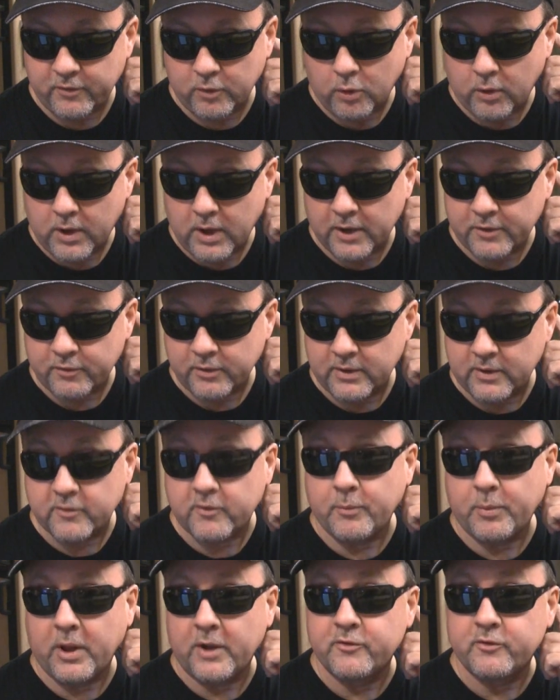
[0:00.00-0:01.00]
of your own country, and
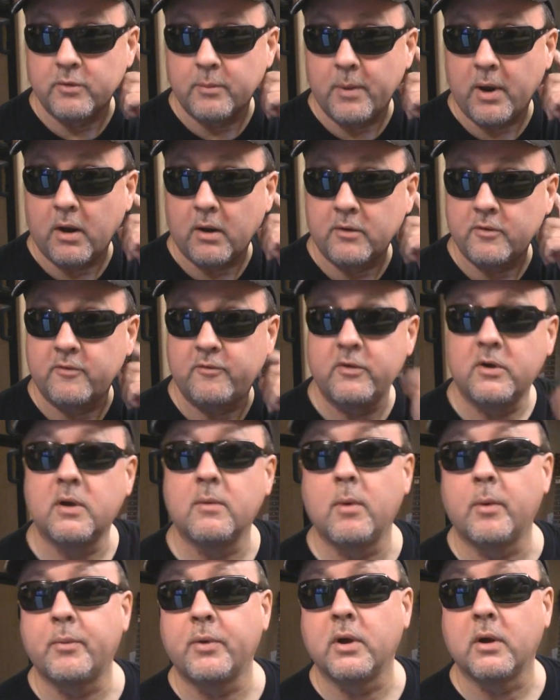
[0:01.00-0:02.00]
this applies to Americans if you
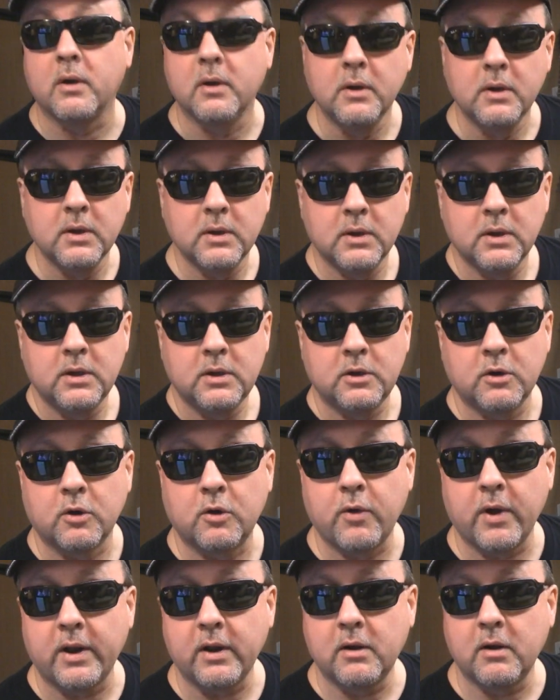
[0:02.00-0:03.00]
come up here, your
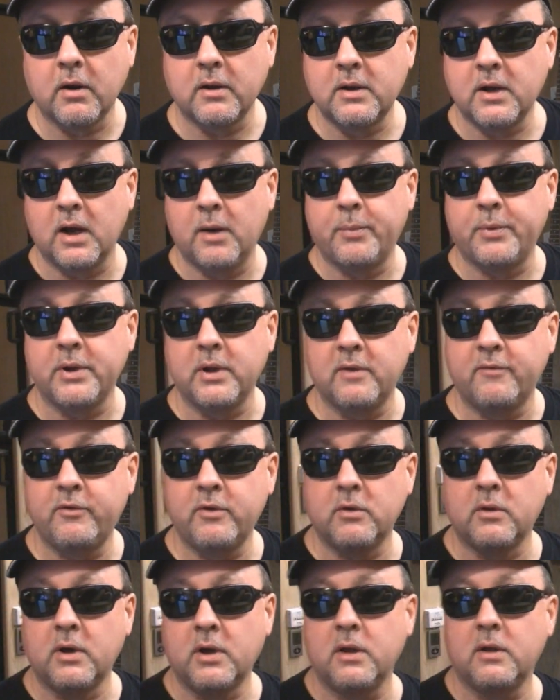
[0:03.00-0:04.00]
credit card company, if
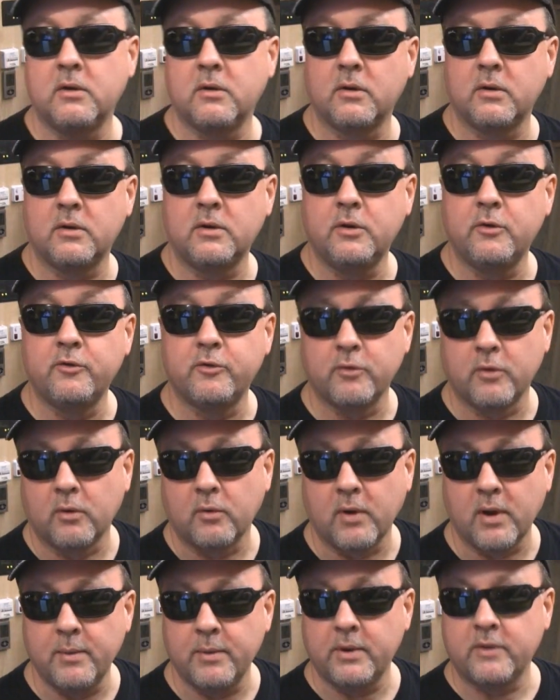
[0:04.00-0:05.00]
you look at your user
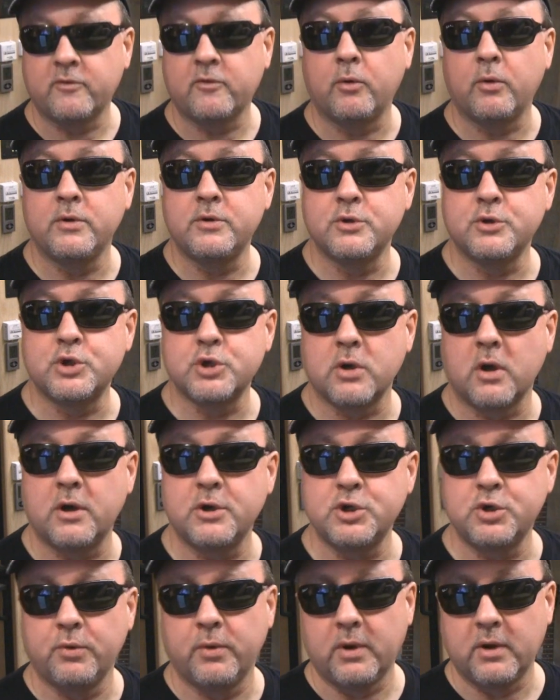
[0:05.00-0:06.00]
agreement, is going to
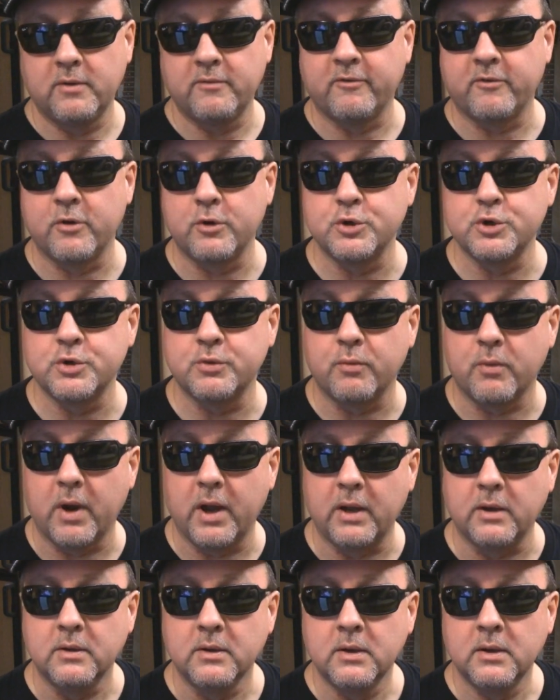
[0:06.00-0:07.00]
charge you a conversion
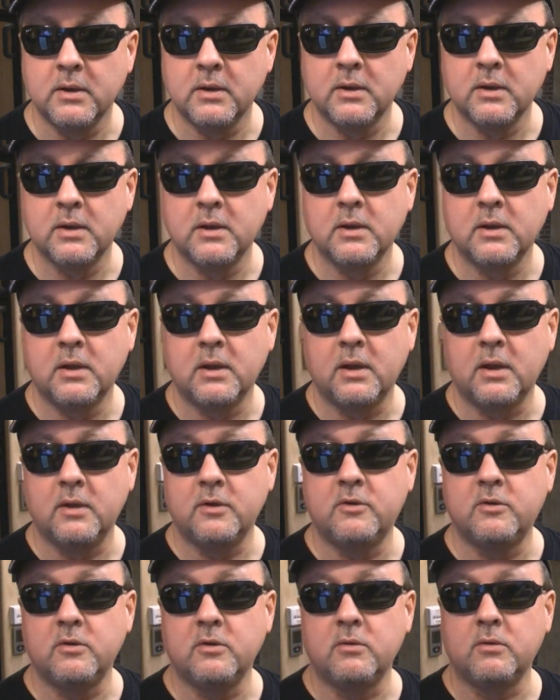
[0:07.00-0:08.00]
rate
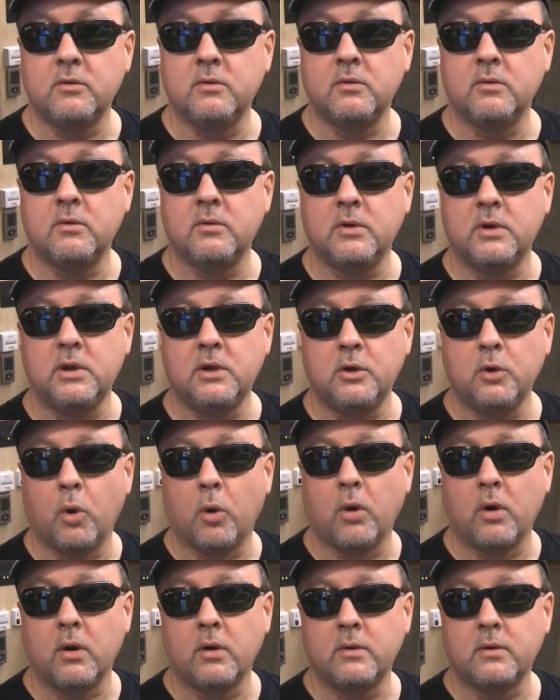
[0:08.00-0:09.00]
into
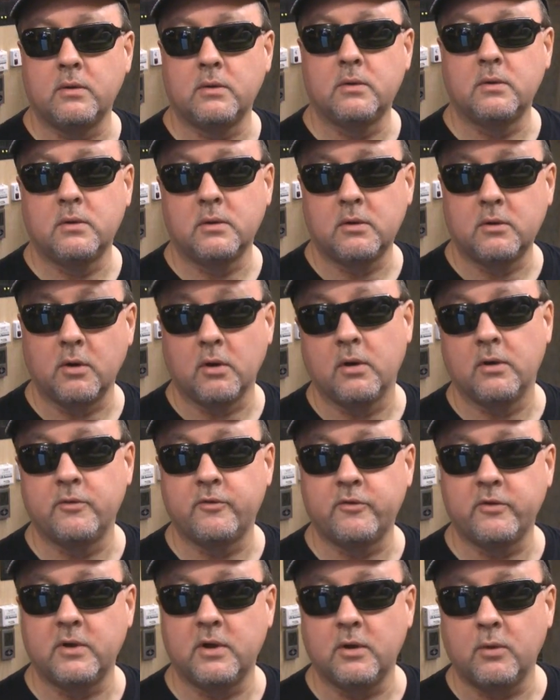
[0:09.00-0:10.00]
your
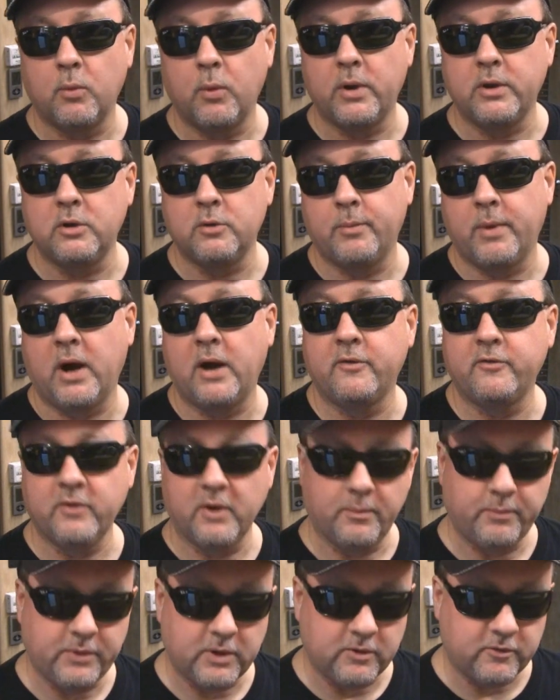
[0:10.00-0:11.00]
currency when you buy
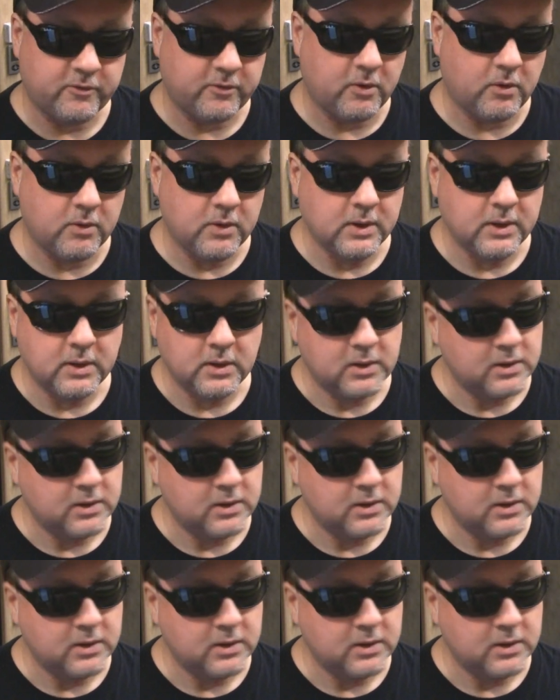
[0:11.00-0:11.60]
something. So